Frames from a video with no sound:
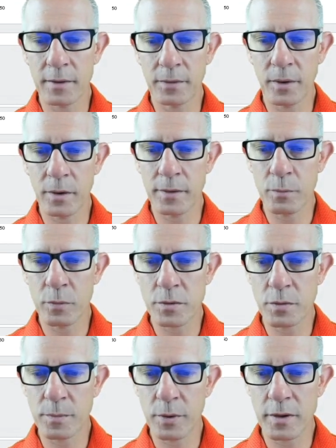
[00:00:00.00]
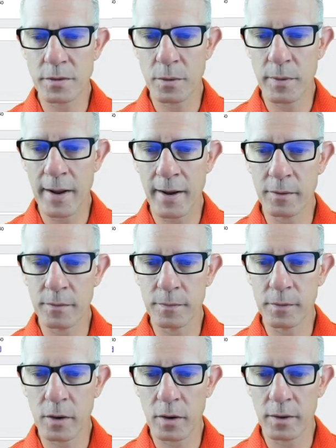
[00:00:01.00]
So which would put us
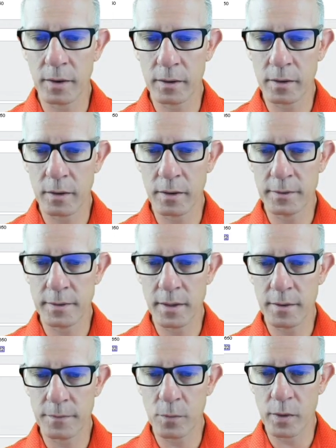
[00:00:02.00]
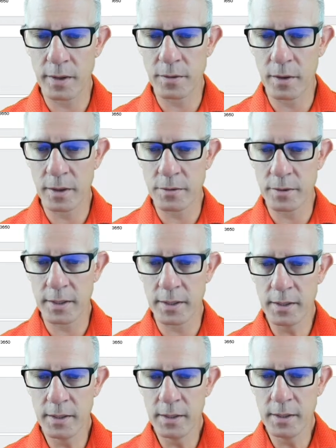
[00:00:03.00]
around call it 4,200.
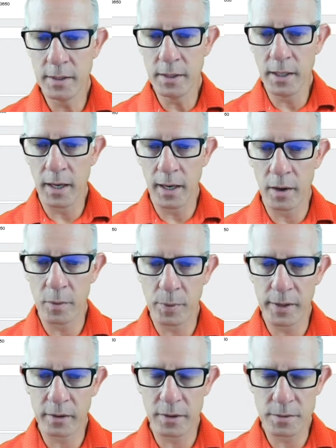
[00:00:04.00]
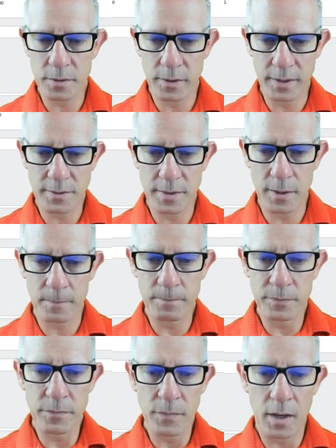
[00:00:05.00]
Or pretty close to it. So
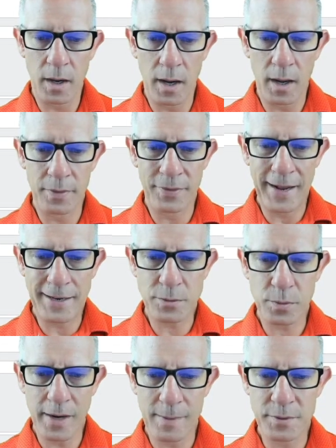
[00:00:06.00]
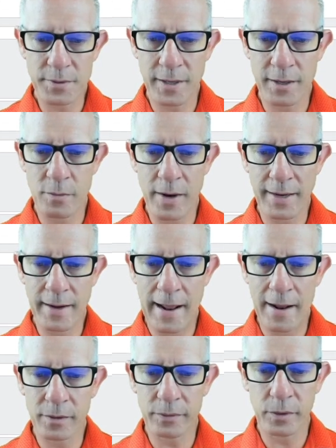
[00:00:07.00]
that's what I'm seeing right
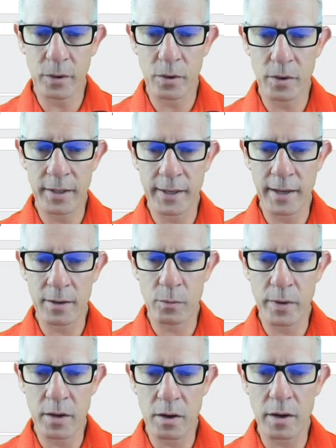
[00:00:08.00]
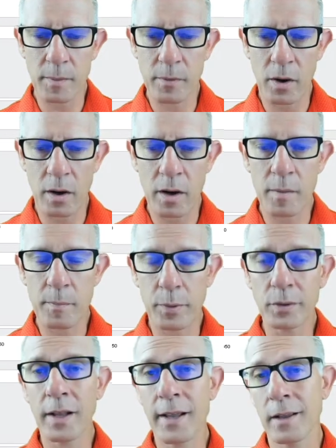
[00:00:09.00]
now. So again, we are
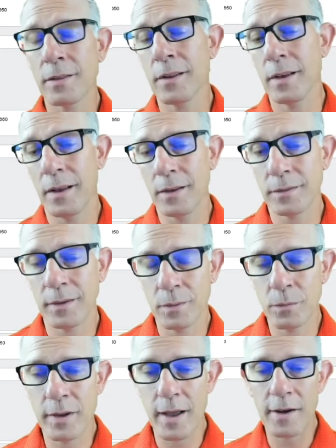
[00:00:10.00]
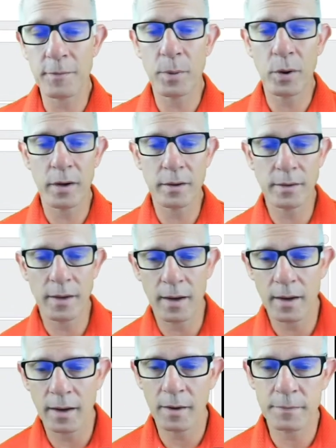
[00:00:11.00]
playing this, and we have put
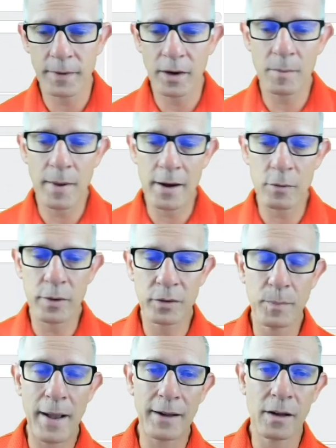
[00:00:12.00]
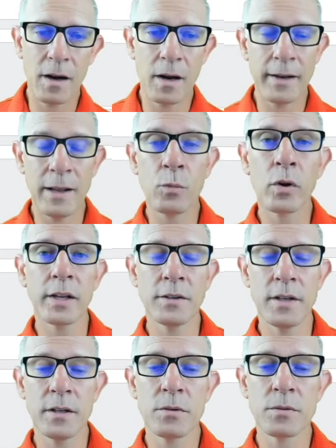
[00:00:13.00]
a fair amount of risk back on, and we'll
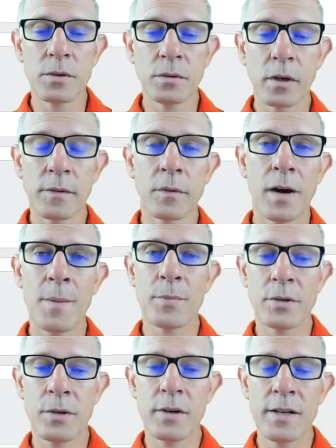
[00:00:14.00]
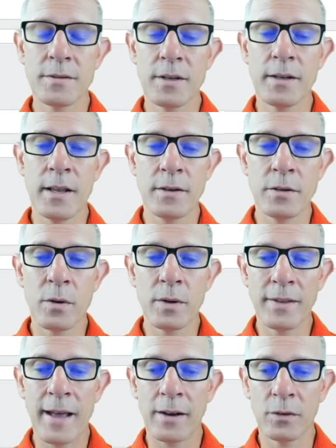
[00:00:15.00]
continue to look for opportunities in
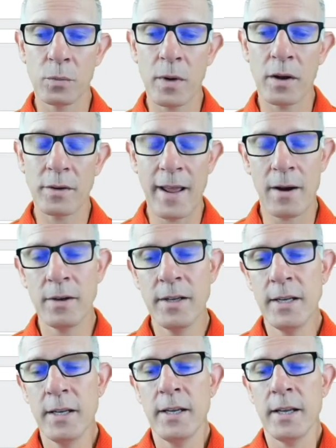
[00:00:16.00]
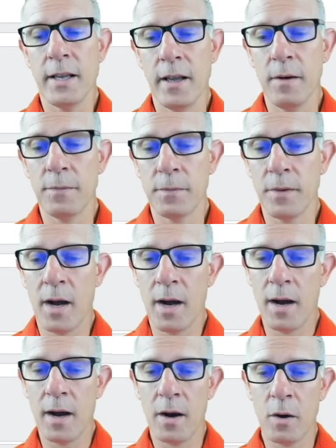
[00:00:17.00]
doing that as well. Now, if
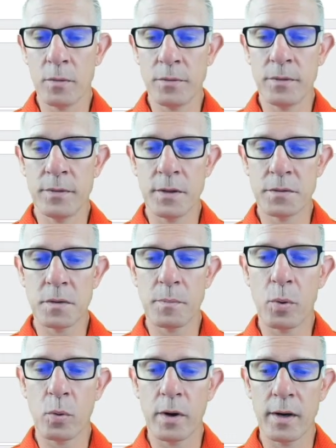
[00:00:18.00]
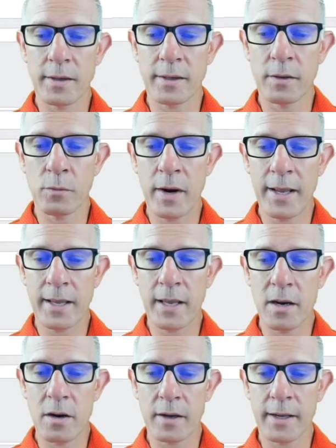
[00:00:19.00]
this support right
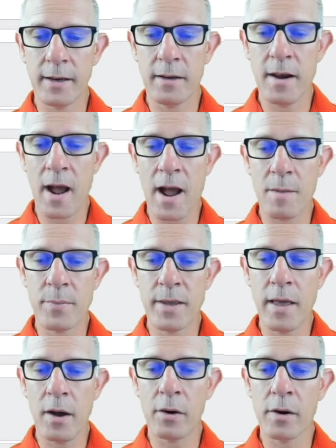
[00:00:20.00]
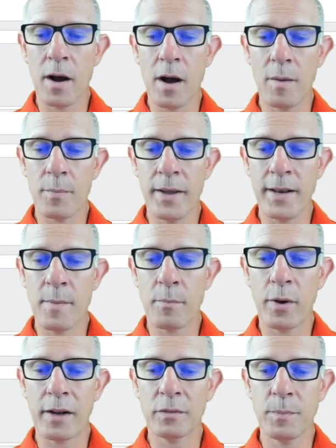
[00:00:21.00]
here cannot be held up and it
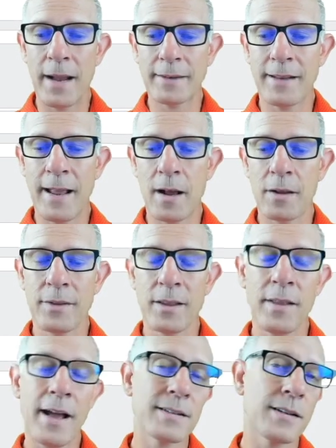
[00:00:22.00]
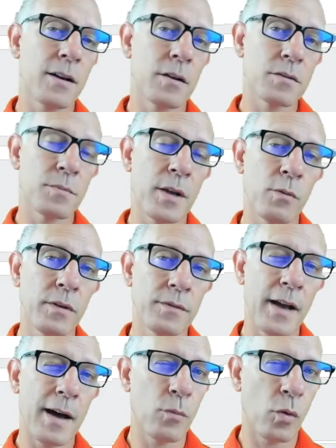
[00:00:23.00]
breaks back down, then that tells me we've
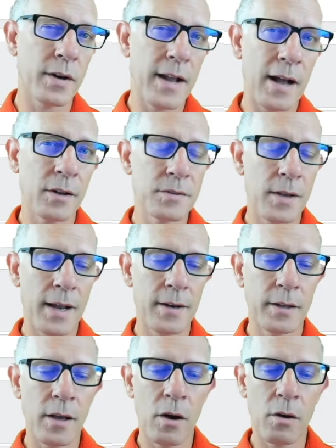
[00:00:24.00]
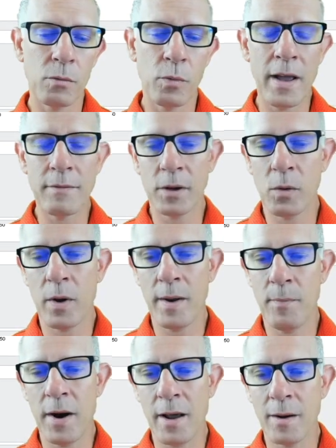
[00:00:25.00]
got more downside to go and we haven't
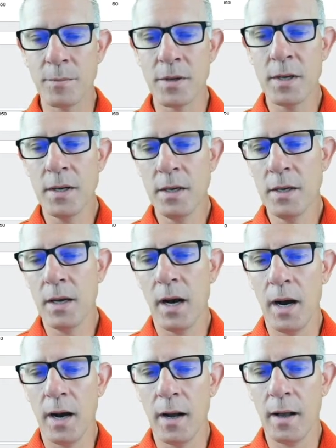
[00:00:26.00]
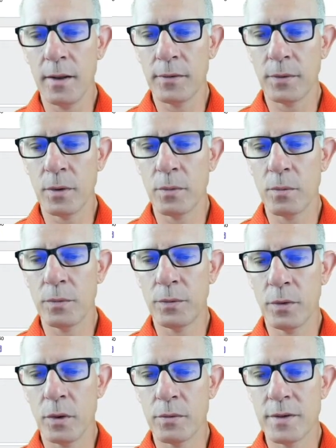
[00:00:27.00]
quite bottomed.
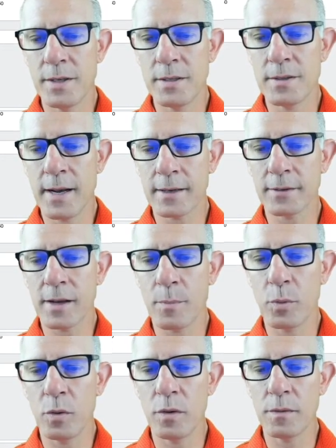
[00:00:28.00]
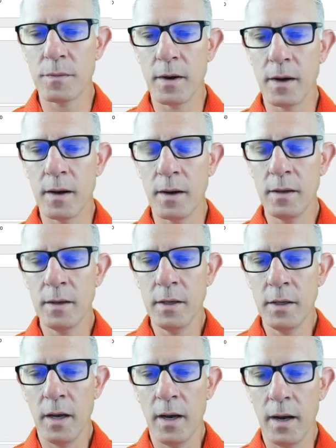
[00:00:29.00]
So these next couple of
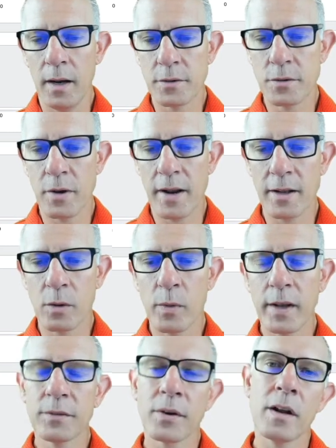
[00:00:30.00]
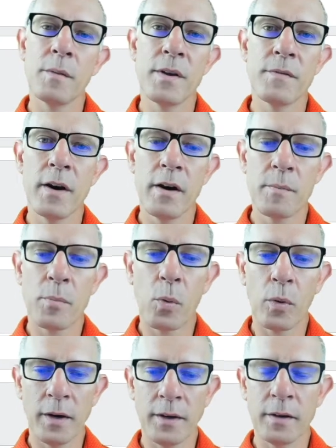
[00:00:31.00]
trading weeks are going to be very
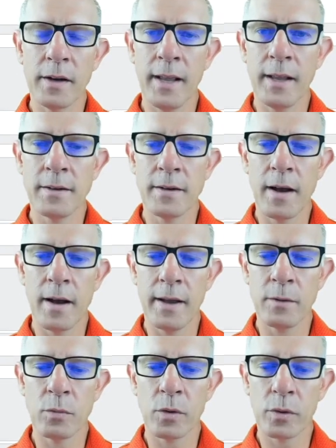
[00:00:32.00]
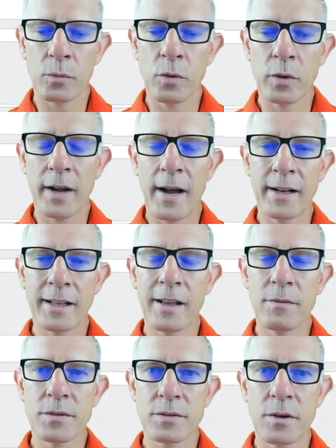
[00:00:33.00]
important, and will kind of
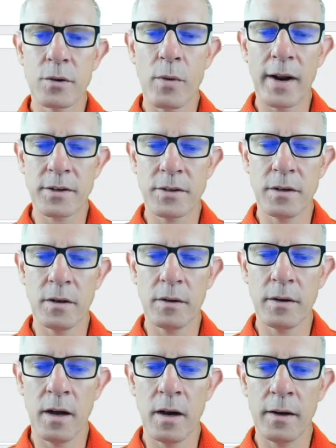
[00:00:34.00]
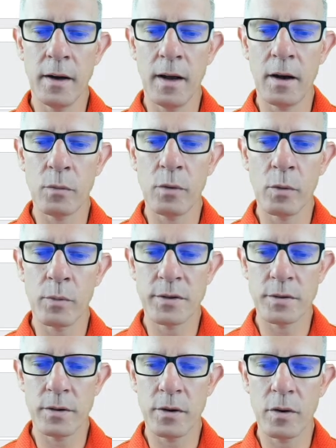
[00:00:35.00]
give us the direction on what we
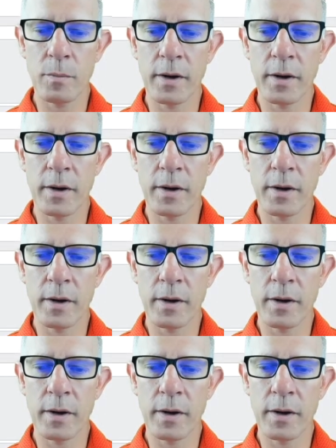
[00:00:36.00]
should do.